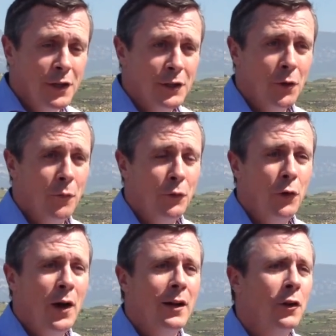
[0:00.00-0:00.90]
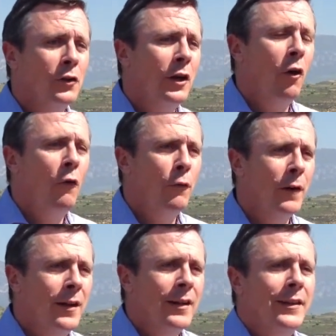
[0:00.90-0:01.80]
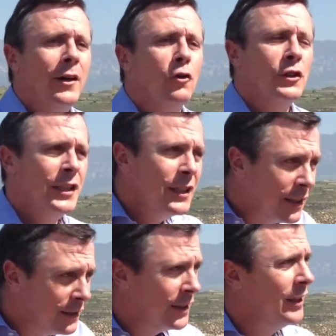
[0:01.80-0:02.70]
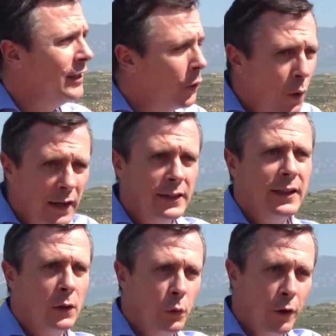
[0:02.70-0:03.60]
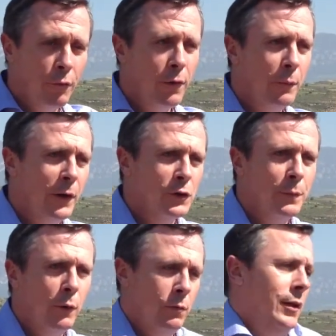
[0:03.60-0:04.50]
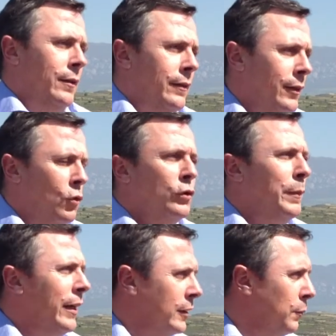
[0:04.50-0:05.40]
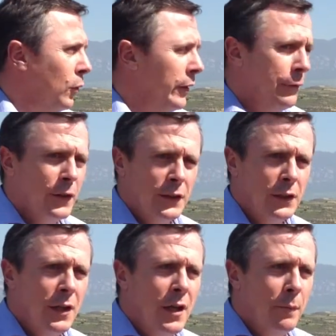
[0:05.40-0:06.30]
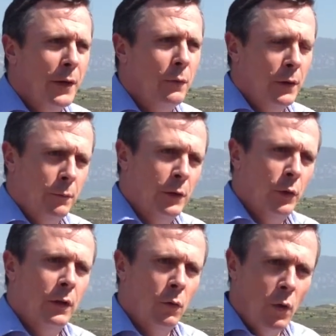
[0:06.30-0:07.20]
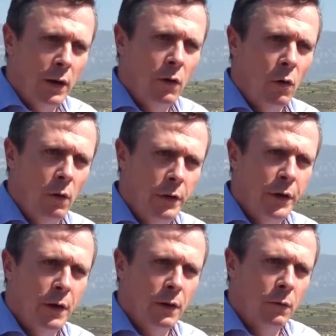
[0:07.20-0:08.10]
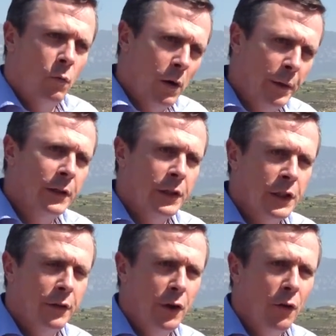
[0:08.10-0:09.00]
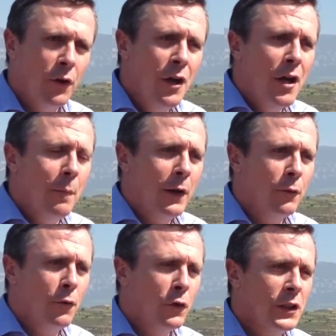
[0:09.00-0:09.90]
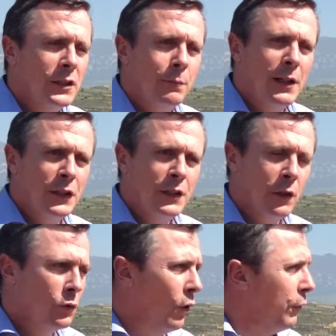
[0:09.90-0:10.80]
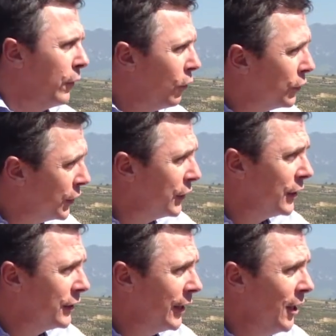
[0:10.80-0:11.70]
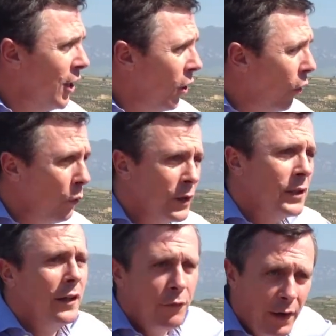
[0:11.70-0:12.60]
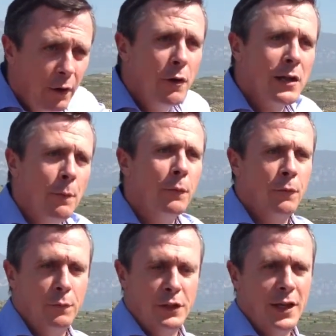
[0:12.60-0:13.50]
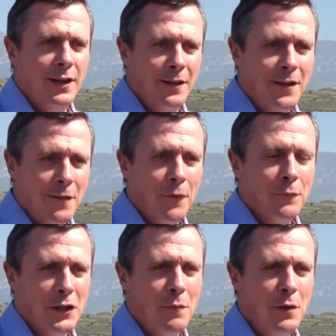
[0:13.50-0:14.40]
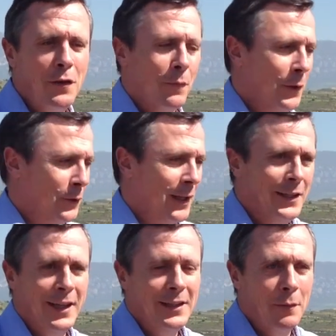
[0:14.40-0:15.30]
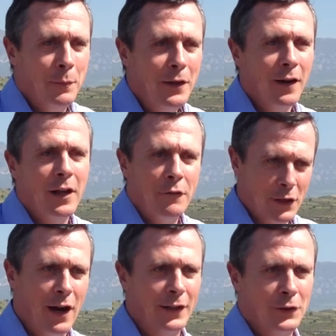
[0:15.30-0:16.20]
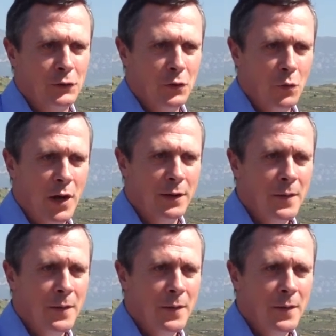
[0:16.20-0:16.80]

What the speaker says: So you cannot offer the consistency in the quality that we offer, because, well, there could be small differences between one year and one vintage and the other. But of course, it's much easier to offer consistency always if the grapes come from the same vineyard, because at the end the vineyard gives character to the wine.